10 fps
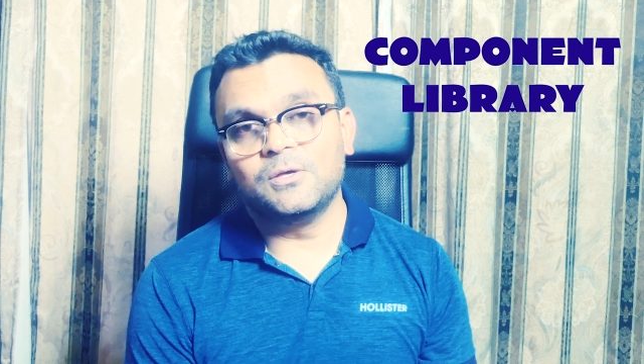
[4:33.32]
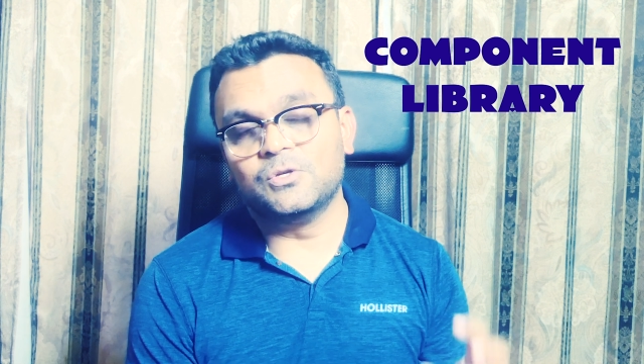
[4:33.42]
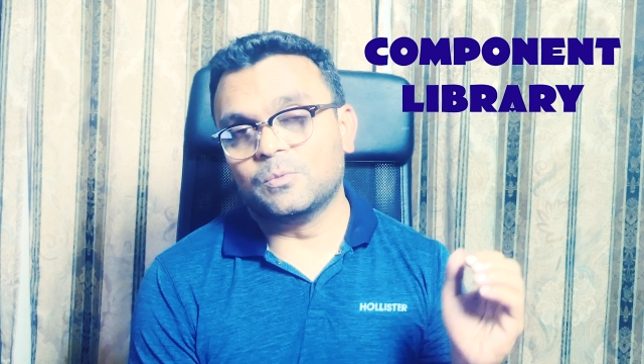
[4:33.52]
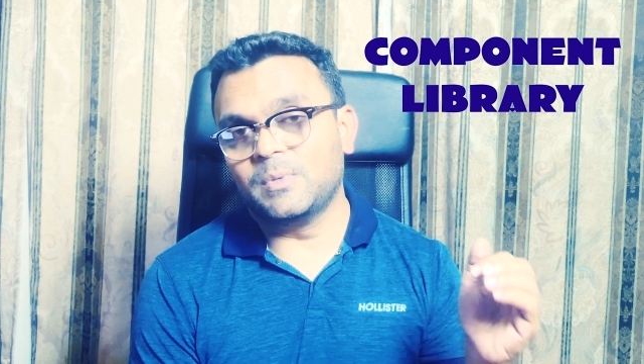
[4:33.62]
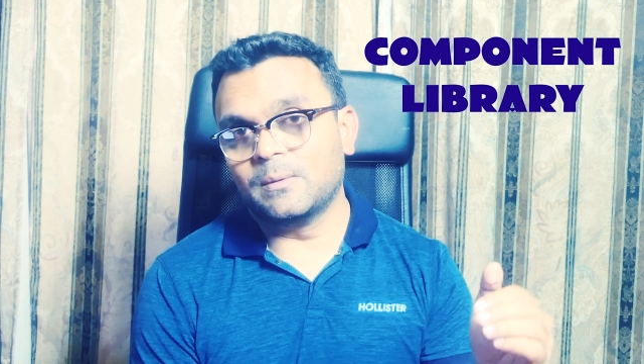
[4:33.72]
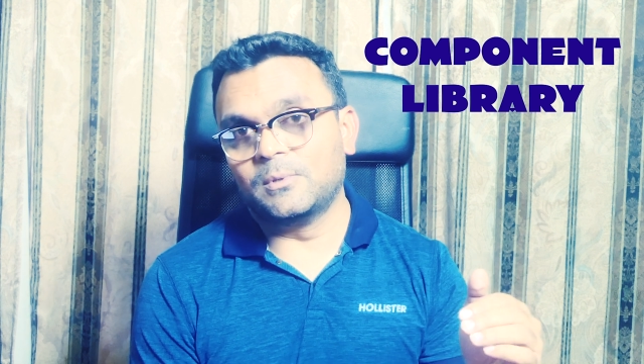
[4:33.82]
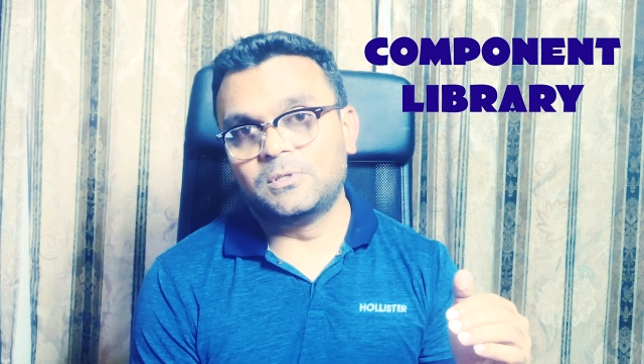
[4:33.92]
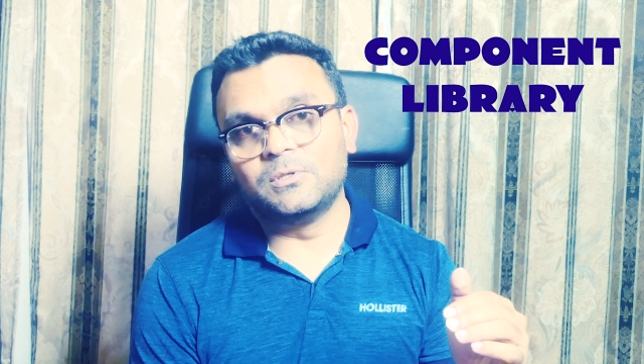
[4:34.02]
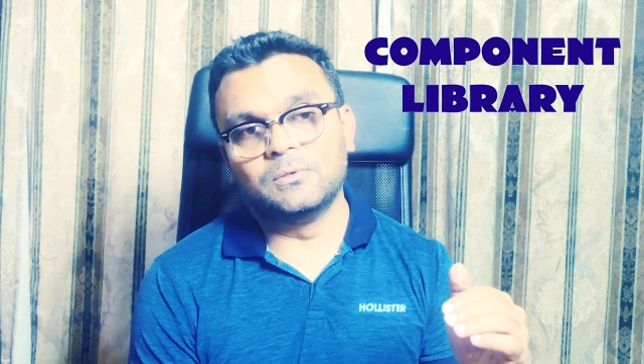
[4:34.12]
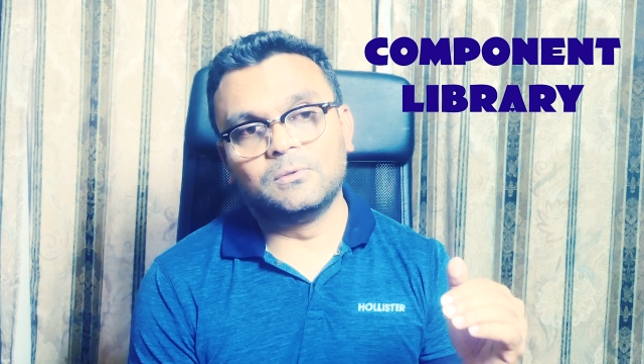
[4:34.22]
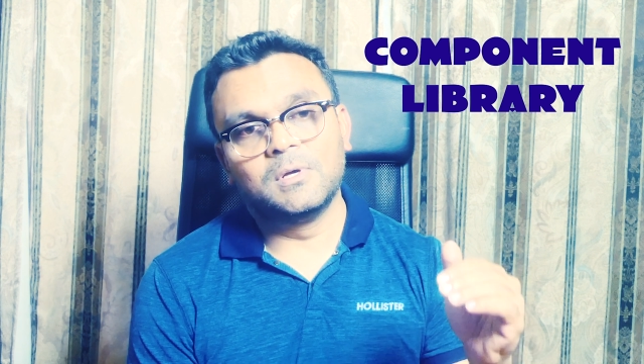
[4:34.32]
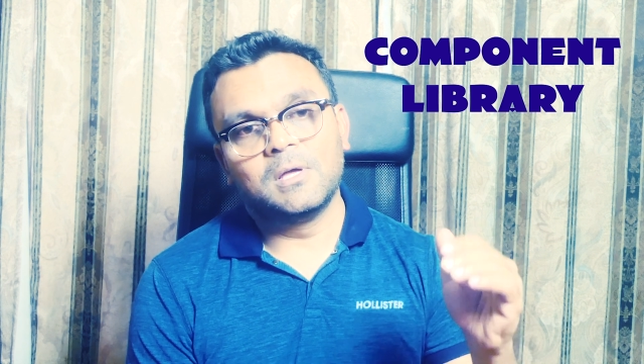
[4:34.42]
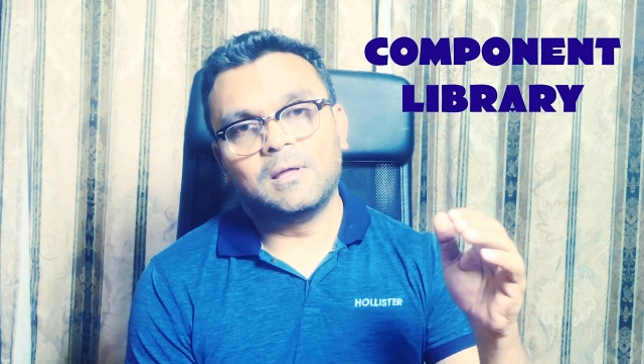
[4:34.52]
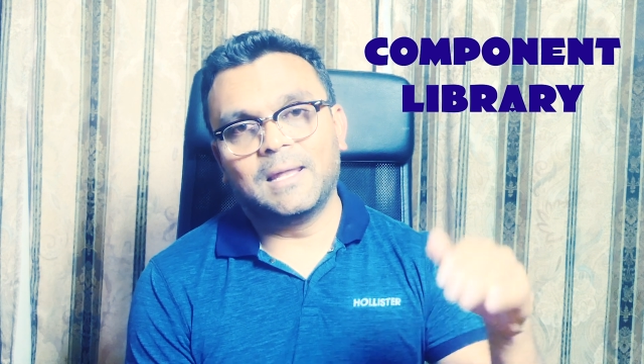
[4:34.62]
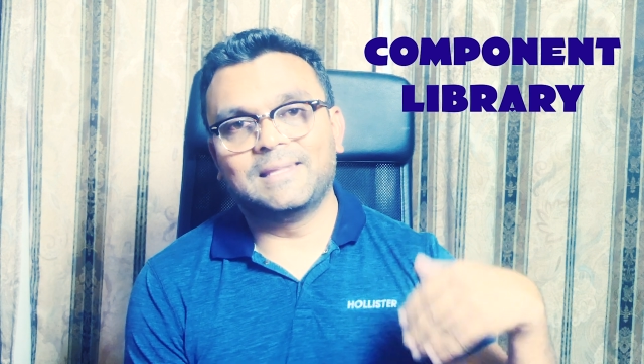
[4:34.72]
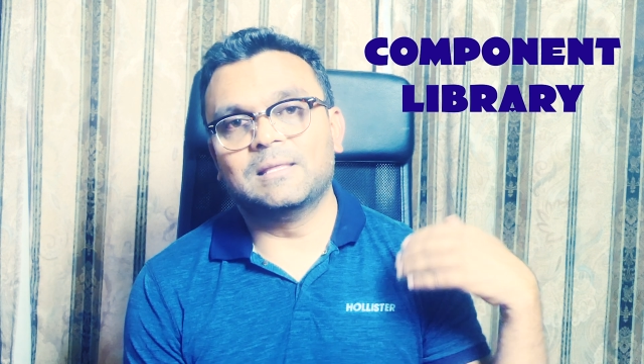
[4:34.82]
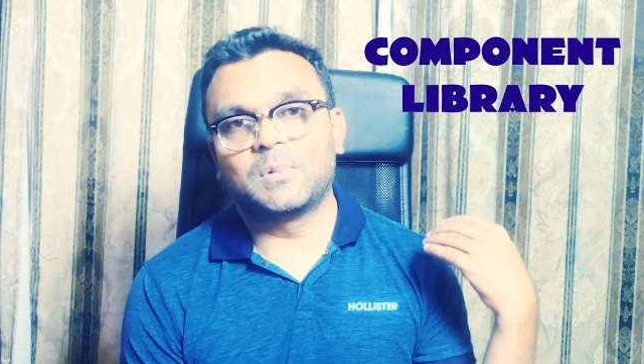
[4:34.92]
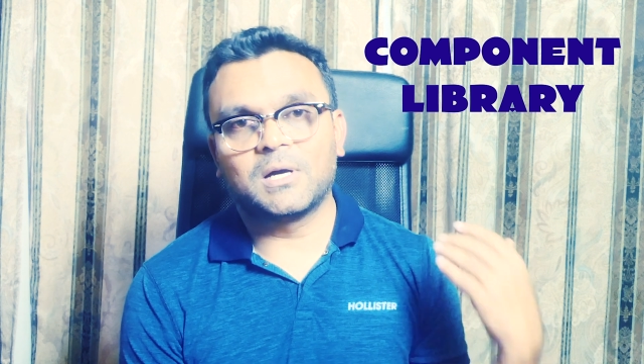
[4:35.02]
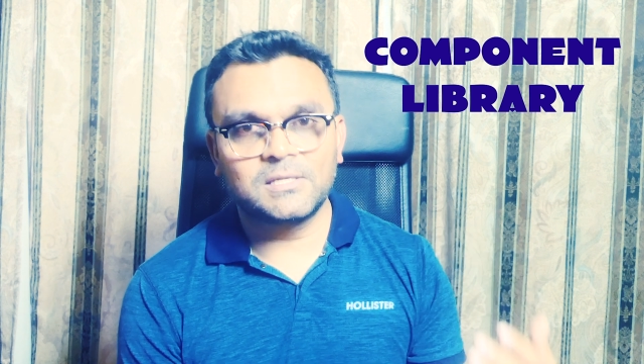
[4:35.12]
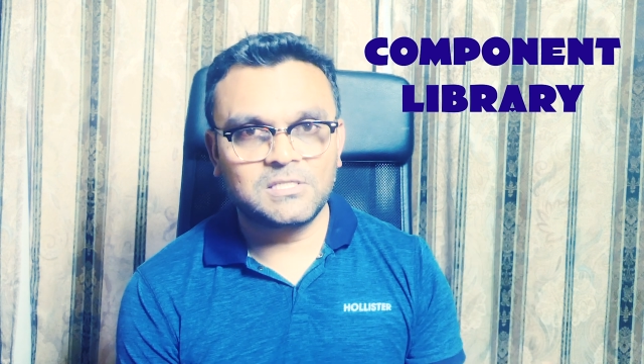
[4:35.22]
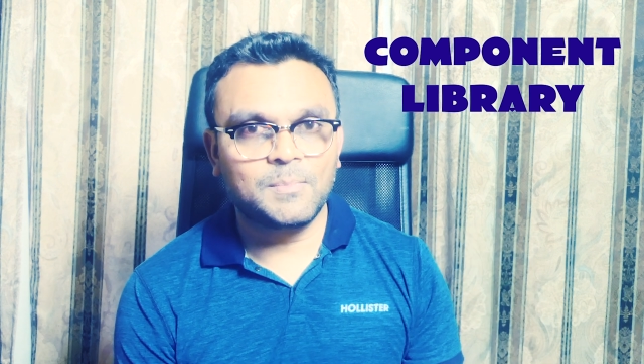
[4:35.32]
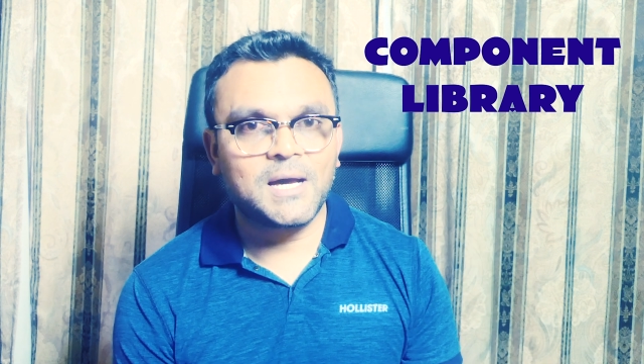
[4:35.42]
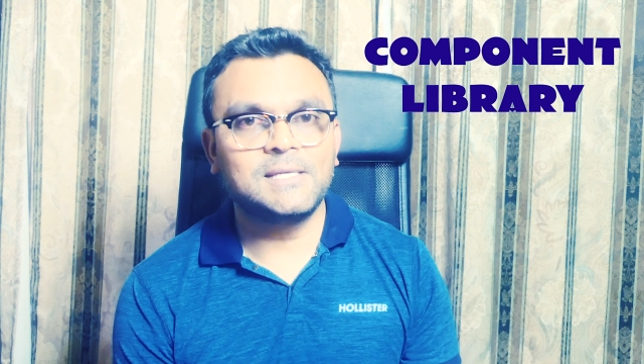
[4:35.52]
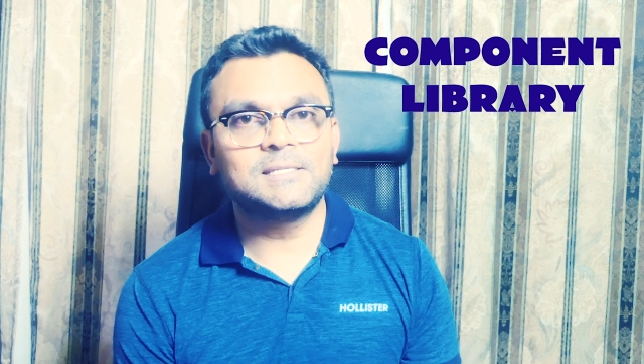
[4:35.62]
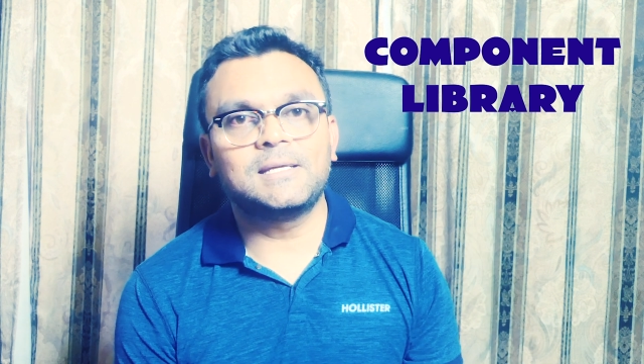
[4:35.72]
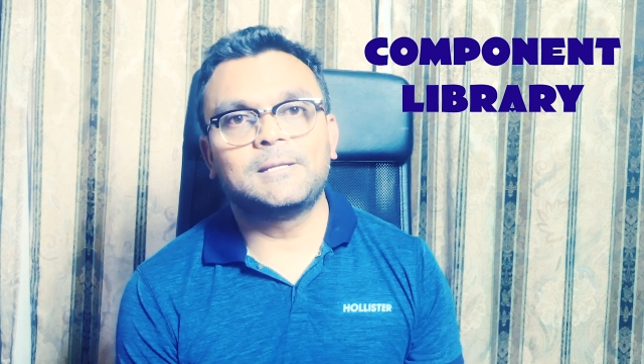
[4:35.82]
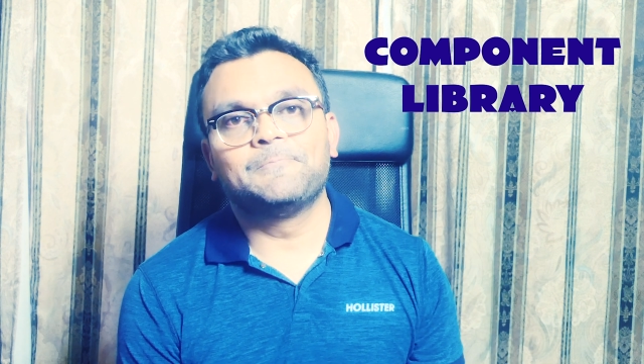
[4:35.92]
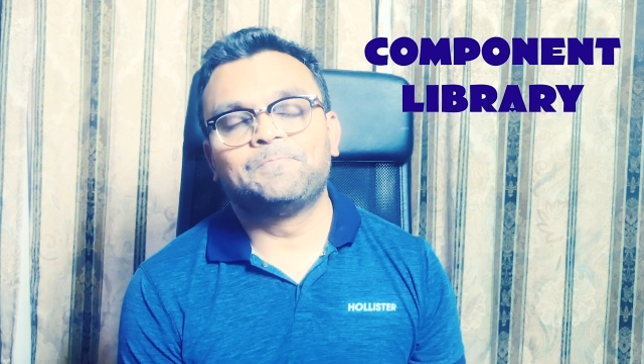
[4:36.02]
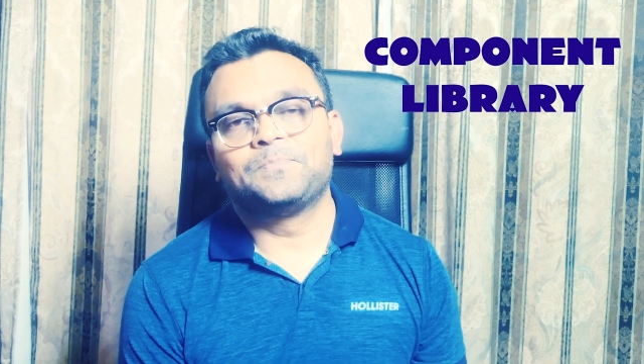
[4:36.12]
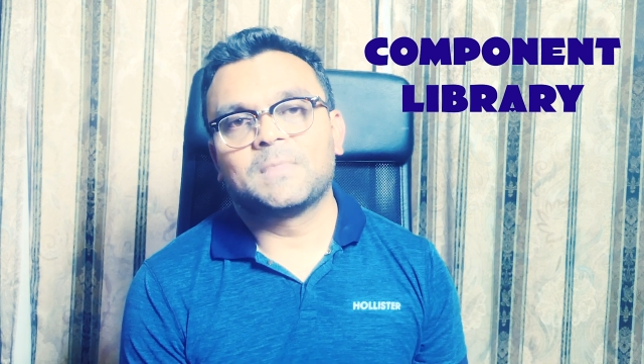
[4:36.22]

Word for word: You should be able to let them customize it.